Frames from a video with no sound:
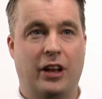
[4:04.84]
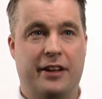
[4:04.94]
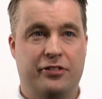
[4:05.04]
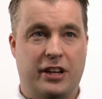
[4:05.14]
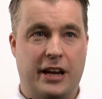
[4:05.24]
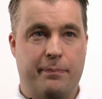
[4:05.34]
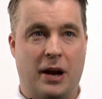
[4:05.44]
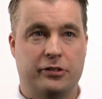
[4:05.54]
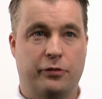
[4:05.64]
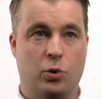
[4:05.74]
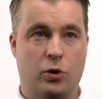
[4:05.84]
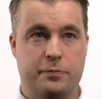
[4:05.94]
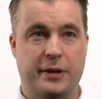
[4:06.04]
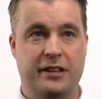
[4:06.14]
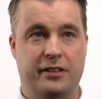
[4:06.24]
landscape has of
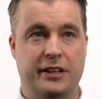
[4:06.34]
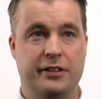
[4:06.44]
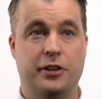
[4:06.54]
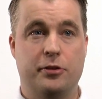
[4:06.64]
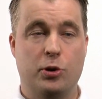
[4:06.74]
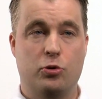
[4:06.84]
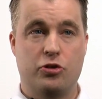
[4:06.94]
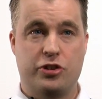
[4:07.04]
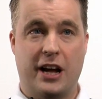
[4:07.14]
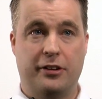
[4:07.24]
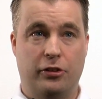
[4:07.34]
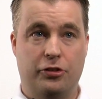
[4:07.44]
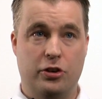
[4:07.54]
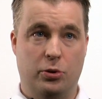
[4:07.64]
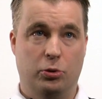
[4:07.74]
course been the distribution channels
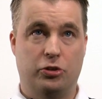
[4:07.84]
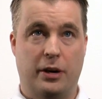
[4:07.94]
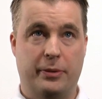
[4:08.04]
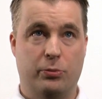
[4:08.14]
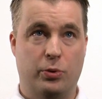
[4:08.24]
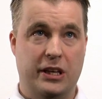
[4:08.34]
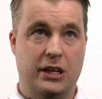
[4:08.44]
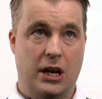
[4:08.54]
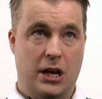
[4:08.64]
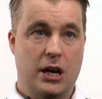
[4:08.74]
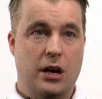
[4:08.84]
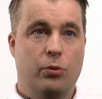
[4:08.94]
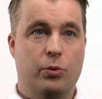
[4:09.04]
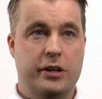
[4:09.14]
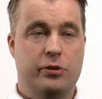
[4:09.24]
used. And I mean, we
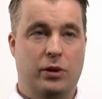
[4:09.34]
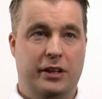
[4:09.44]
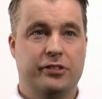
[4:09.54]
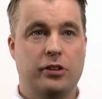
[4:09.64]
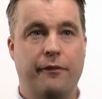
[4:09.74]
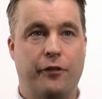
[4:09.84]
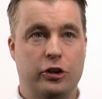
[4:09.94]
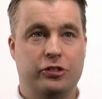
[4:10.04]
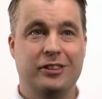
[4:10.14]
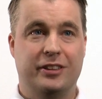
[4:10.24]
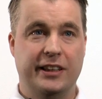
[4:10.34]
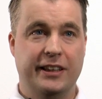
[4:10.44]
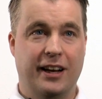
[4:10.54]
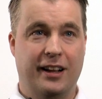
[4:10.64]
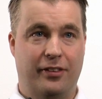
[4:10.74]
released our first
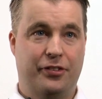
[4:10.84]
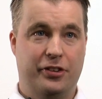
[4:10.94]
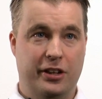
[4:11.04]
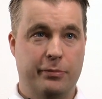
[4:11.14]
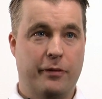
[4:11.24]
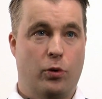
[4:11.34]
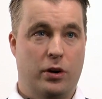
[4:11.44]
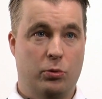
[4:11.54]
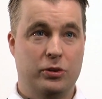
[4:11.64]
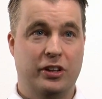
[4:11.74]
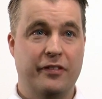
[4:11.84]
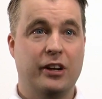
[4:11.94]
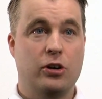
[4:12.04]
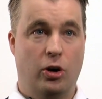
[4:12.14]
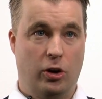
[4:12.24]
DLC before it was
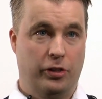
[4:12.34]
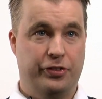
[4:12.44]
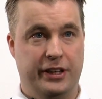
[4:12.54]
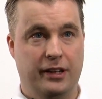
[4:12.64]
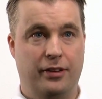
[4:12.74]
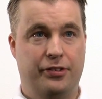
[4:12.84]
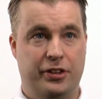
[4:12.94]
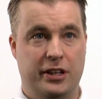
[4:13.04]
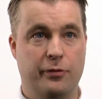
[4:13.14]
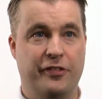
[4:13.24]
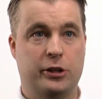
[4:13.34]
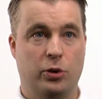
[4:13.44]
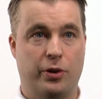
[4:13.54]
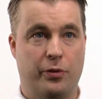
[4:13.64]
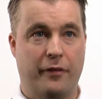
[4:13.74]
even called DLC,
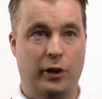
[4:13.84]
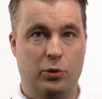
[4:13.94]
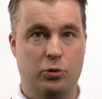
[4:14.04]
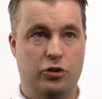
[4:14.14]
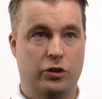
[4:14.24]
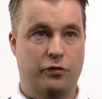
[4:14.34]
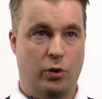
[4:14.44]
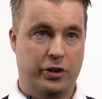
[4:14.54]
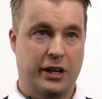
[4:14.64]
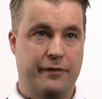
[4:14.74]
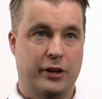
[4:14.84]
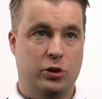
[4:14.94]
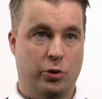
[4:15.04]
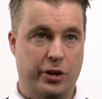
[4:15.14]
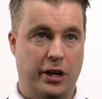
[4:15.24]
Victoria Revolutions, for the game
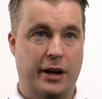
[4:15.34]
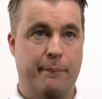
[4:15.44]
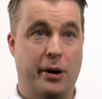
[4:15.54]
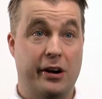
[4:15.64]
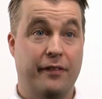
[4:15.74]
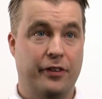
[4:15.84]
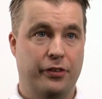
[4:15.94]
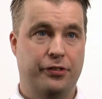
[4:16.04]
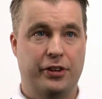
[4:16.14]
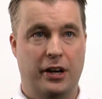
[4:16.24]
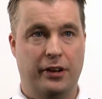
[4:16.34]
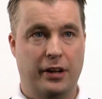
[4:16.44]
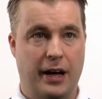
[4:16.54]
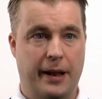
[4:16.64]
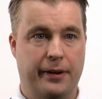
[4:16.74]
Victoria and Empire Under the Sun.
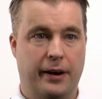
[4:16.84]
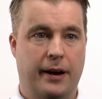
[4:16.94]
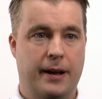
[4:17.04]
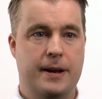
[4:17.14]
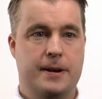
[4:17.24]
And